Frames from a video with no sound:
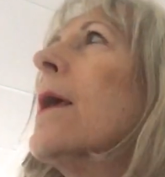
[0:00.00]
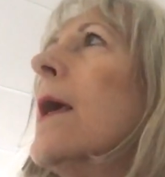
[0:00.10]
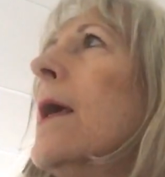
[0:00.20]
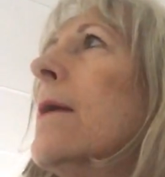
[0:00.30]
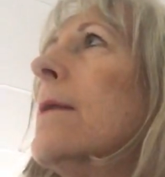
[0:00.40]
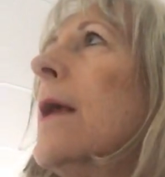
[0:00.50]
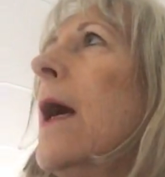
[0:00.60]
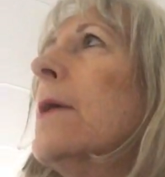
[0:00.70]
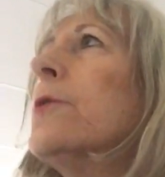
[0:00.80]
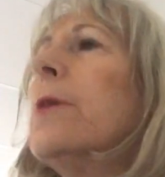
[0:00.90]
And
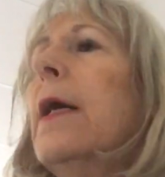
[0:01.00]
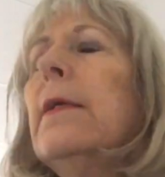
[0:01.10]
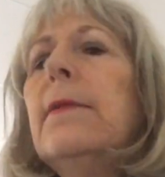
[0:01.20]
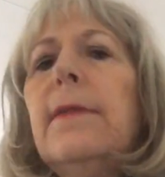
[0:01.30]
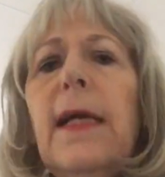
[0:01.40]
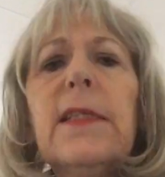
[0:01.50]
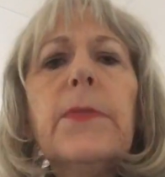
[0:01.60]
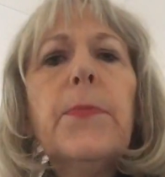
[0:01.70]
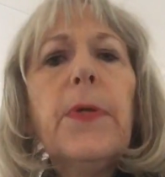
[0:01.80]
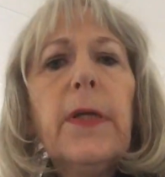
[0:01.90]
I tried
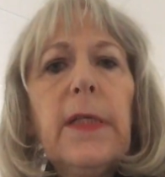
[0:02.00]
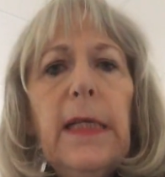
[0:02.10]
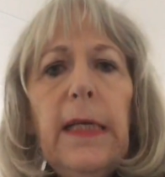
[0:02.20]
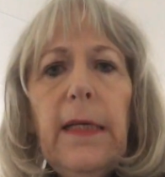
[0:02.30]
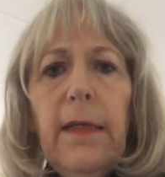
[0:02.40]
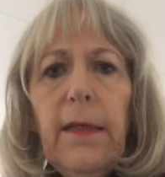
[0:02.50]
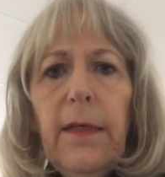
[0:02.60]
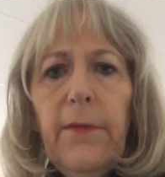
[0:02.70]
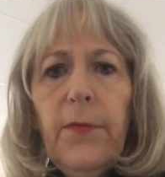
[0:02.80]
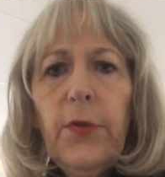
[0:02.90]
desperately
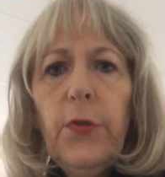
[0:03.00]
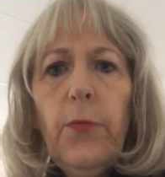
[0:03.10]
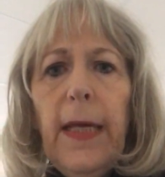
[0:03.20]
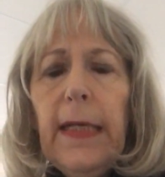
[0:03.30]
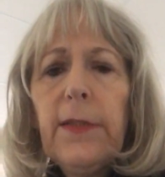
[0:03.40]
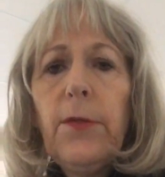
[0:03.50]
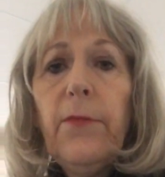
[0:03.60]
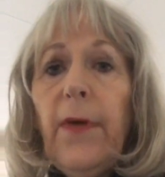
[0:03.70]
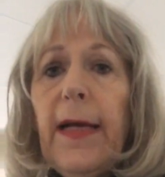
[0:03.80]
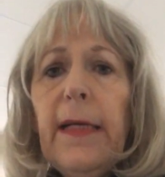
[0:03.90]
for 2 weeks to
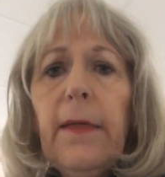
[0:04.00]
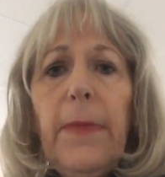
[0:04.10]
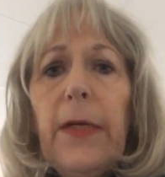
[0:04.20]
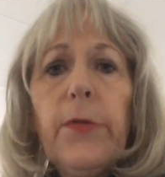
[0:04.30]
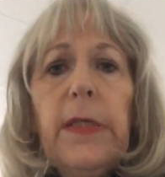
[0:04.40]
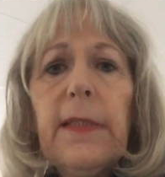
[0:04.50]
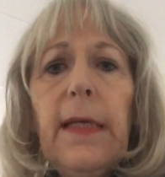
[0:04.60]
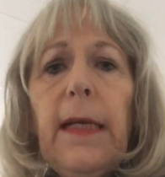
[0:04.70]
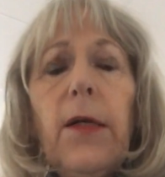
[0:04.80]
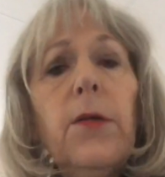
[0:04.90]
find batteries,
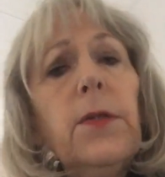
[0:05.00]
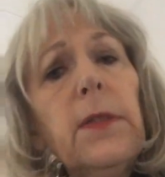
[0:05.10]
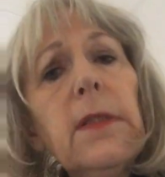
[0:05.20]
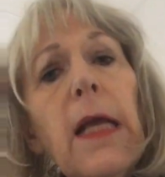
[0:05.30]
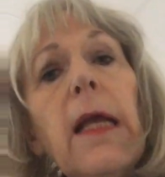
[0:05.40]
and I couldn't.